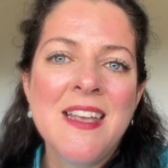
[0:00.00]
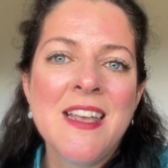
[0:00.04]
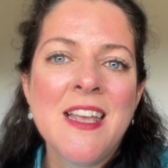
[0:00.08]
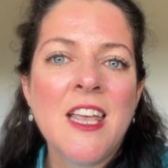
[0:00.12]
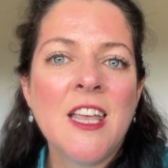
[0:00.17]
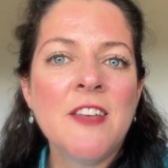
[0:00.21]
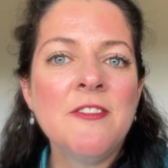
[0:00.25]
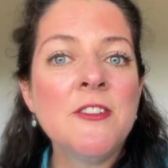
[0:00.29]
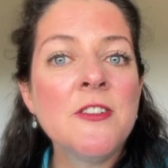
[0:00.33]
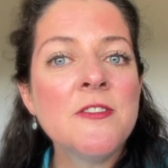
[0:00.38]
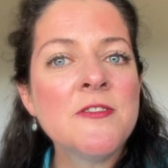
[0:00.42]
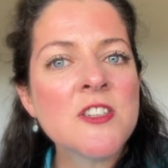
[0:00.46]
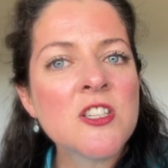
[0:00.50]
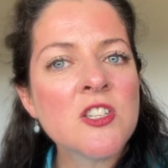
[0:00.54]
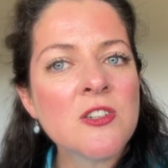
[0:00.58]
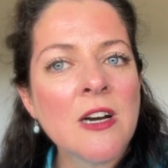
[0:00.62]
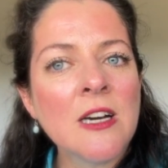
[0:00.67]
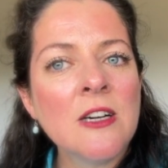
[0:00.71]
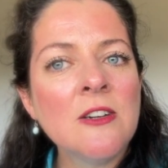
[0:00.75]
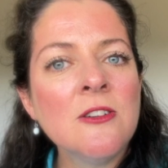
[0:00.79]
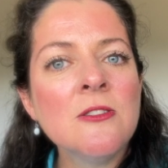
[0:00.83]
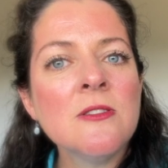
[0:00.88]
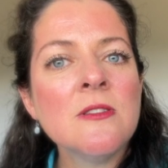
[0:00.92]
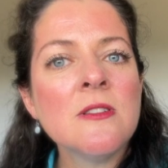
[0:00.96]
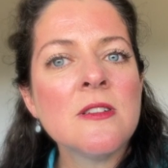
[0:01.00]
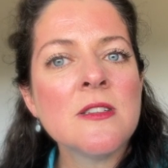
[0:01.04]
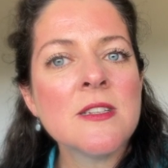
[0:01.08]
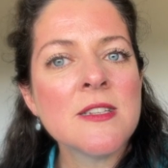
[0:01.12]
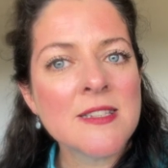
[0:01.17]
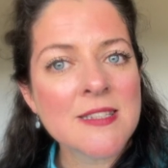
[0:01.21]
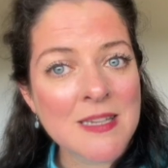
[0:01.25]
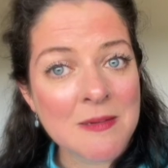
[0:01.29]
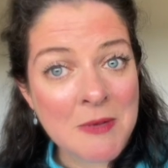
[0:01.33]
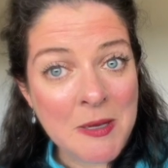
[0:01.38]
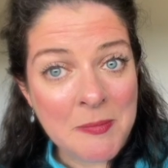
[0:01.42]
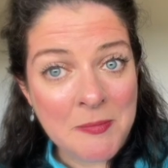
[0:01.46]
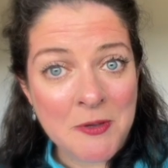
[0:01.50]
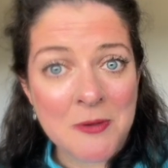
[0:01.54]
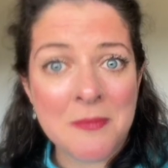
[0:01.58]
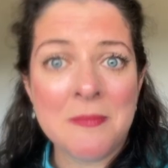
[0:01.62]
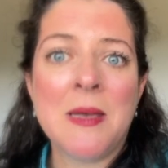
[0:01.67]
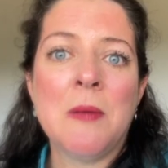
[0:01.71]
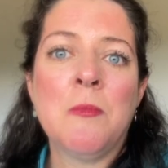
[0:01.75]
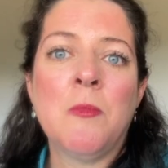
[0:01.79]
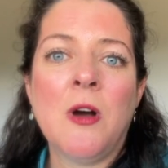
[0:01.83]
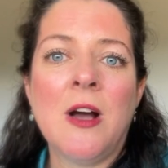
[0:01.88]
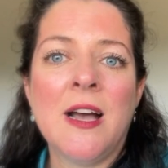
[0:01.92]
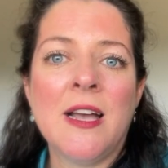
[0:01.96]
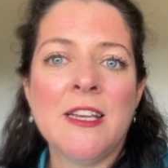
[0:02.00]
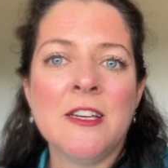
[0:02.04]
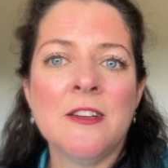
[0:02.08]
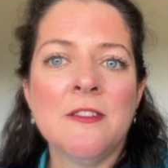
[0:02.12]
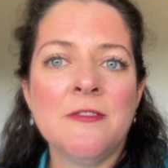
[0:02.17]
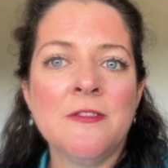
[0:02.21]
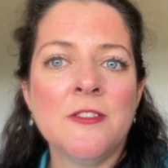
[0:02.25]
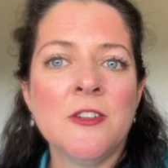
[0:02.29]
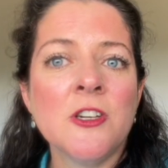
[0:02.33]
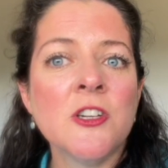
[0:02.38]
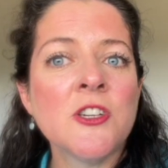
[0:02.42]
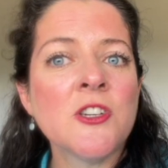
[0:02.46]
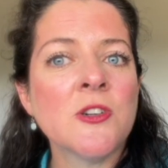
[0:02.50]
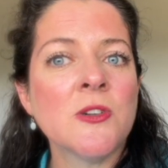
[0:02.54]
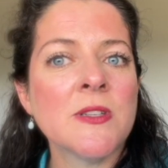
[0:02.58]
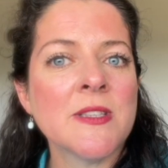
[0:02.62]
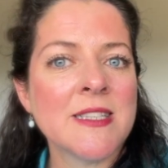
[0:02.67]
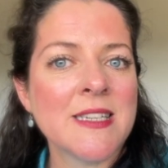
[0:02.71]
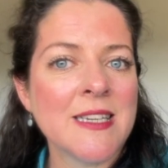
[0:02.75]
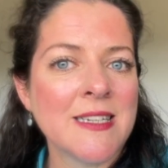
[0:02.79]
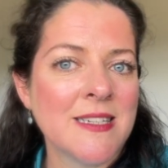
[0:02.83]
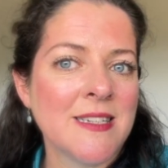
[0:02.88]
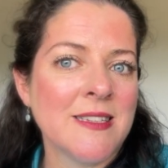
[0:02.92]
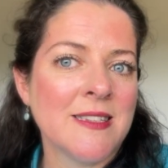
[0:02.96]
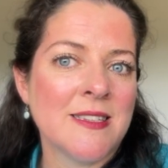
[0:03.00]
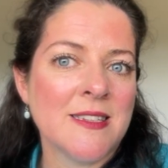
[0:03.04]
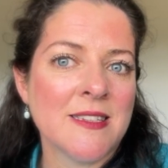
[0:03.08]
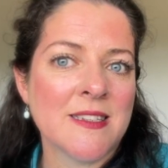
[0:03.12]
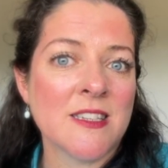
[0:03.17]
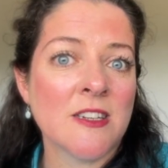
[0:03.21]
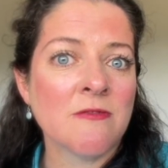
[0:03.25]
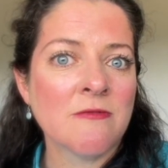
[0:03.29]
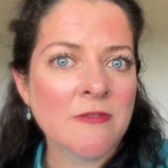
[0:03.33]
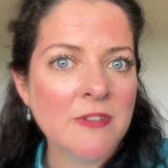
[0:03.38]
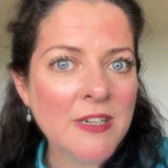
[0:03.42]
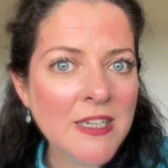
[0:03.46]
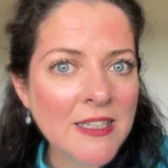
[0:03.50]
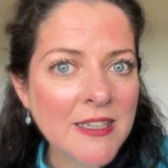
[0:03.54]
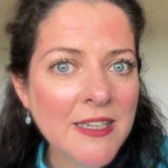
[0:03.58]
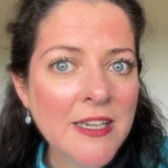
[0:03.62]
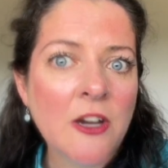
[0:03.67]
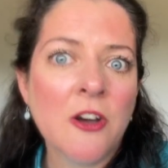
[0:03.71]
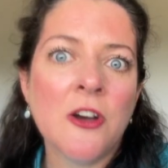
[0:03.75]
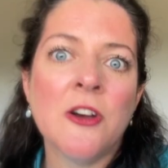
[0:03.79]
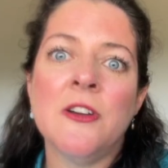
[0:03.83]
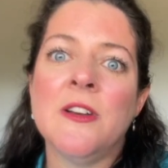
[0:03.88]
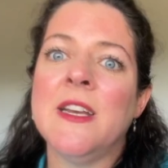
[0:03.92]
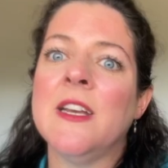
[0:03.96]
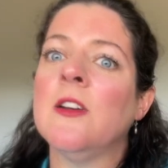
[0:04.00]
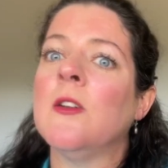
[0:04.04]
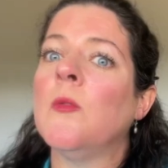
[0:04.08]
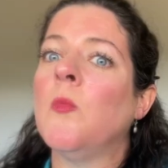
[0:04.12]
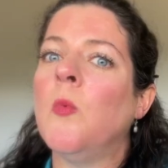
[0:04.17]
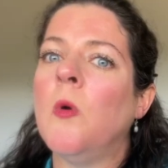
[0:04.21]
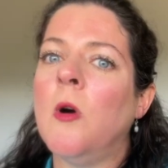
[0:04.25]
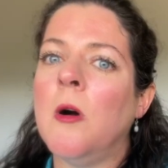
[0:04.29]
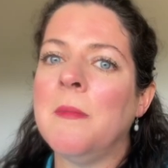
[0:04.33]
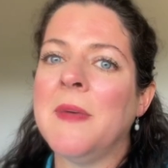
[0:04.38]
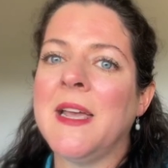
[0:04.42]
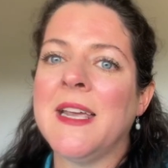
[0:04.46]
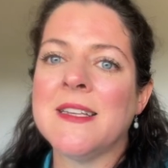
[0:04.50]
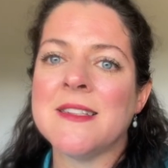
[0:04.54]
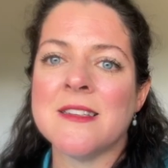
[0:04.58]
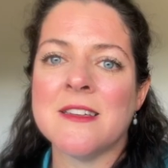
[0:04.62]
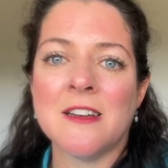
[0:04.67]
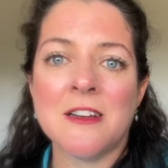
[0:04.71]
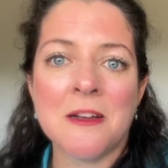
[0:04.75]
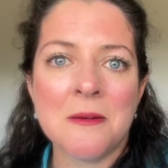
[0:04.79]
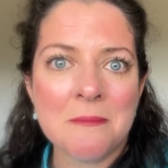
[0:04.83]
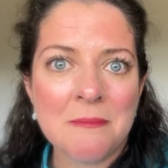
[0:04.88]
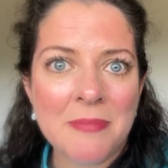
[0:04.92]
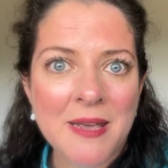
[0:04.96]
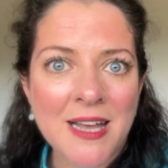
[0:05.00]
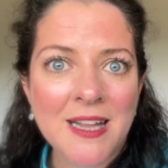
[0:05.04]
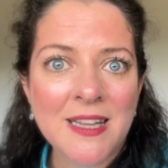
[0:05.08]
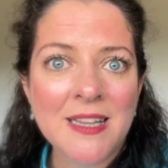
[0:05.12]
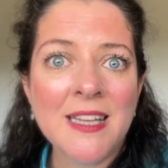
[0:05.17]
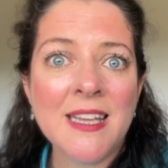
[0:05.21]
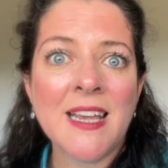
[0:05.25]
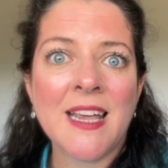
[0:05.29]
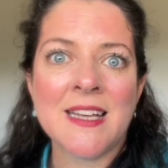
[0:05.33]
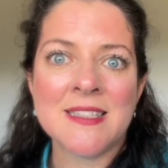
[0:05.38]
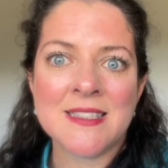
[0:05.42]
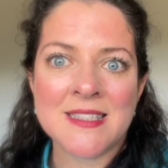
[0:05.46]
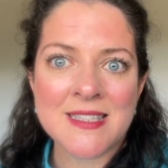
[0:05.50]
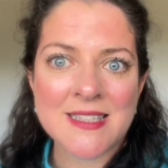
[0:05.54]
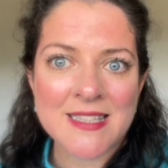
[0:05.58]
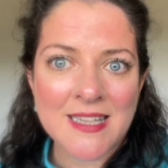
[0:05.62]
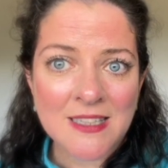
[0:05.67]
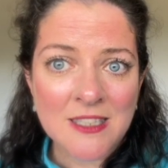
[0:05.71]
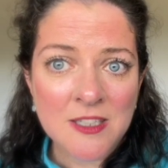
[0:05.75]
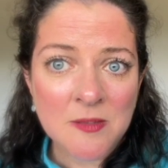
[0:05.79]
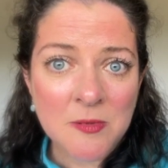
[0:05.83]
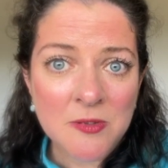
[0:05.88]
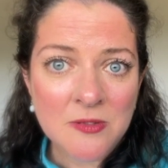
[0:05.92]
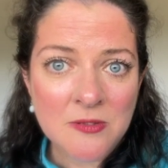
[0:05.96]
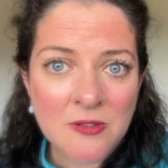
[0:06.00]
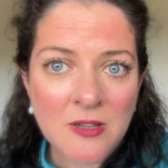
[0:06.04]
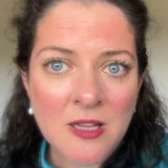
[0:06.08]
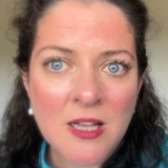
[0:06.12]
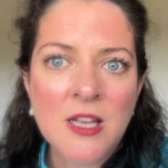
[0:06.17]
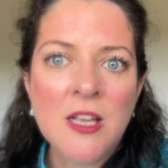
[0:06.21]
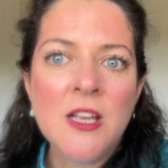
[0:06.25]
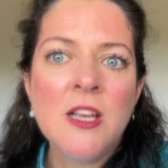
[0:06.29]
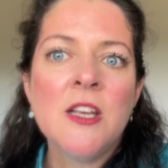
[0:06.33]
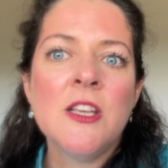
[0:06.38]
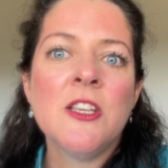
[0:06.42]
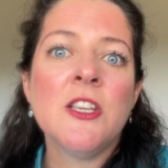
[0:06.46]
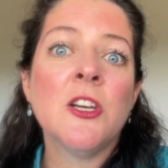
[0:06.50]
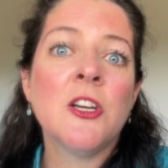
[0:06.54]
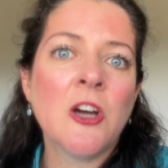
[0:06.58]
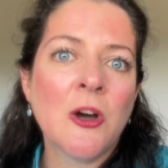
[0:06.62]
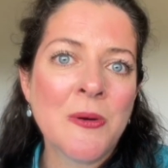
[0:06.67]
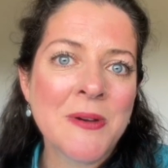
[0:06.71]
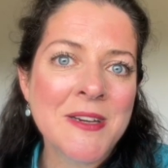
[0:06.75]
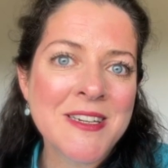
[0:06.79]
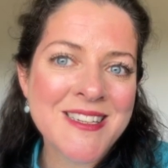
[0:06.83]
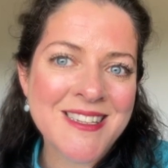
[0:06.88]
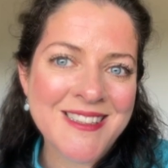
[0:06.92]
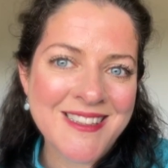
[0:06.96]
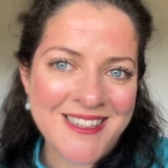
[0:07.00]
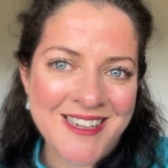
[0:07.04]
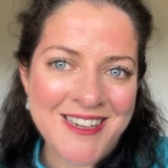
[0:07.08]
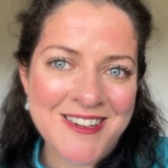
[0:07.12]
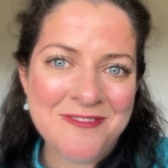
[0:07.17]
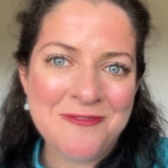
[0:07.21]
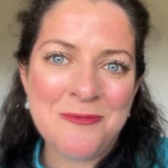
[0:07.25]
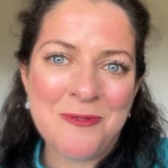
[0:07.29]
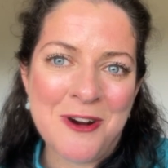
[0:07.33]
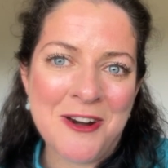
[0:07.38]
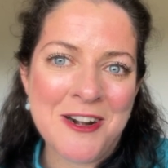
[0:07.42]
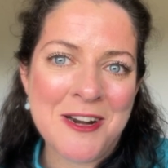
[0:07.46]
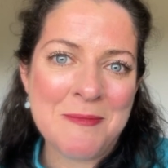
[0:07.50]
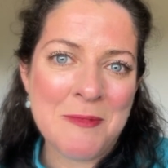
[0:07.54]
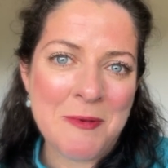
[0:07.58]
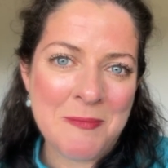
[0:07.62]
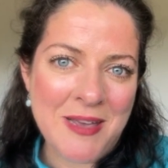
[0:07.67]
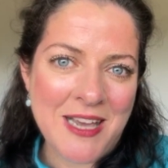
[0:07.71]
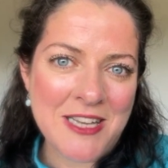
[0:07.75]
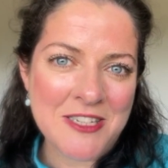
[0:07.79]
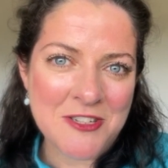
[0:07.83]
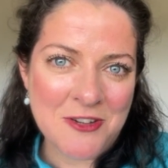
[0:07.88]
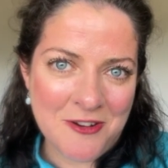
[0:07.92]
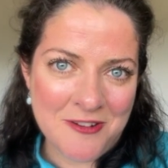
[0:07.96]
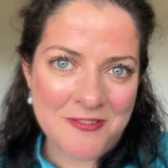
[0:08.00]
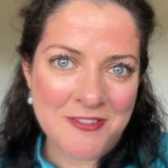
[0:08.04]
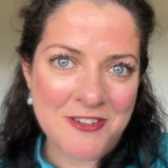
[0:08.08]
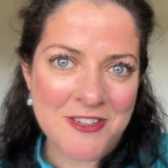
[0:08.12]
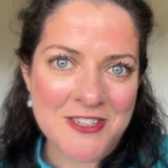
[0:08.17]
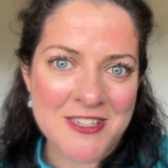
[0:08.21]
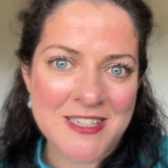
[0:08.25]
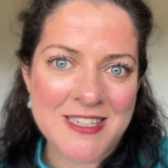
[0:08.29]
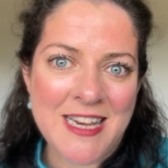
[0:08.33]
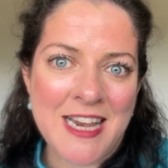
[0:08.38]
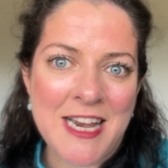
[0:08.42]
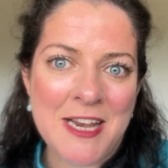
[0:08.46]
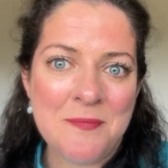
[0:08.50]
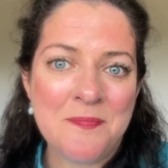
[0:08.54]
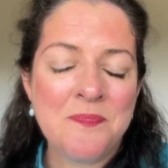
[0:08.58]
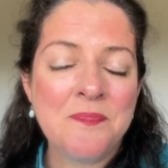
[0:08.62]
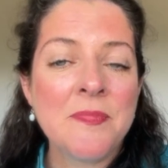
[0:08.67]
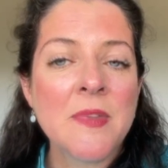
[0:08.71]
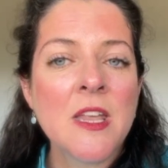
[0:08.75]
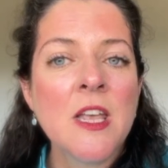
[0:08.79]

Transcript: If you've struggled to sum up your memoir in a few short sentences and really hone in on what makes it compelling and sellable, you're going to love what I'm about to offer you today.